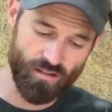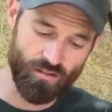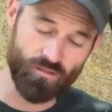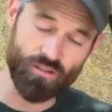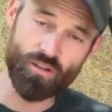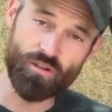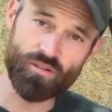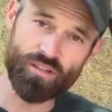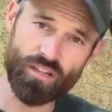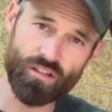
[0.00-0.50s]

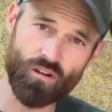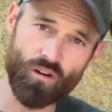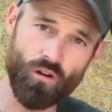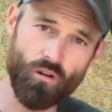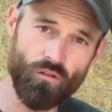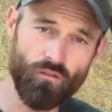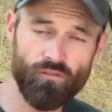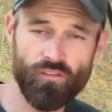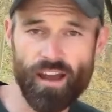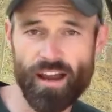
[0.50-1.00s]
using
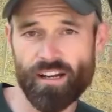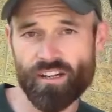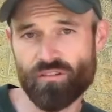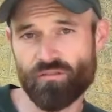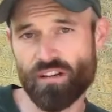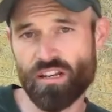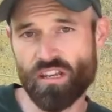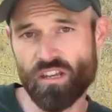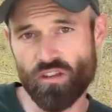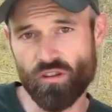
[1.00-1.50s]

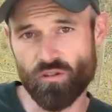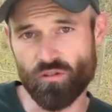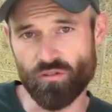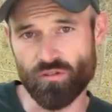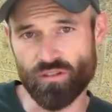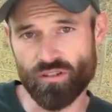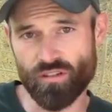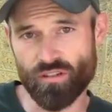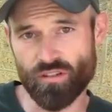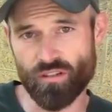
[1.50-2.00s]
olfactory
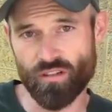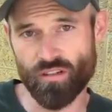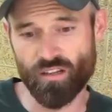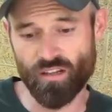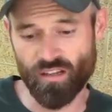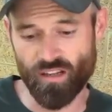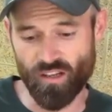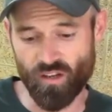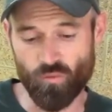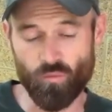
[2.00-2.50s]
cues.
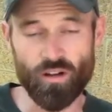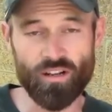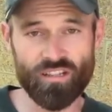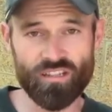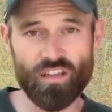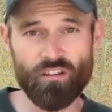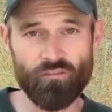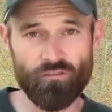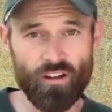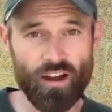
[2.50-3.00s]
Once
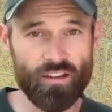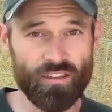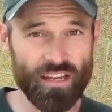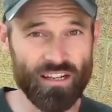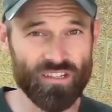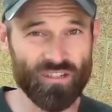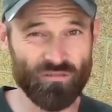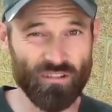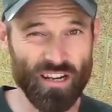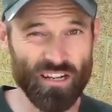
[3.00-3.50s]
they find
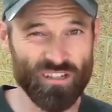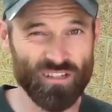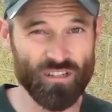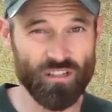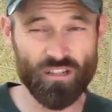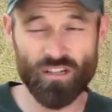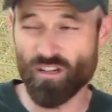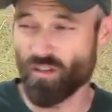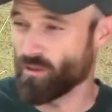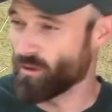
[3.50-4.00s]
that
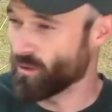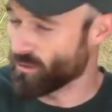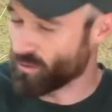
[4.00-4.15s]
tarantula, they'll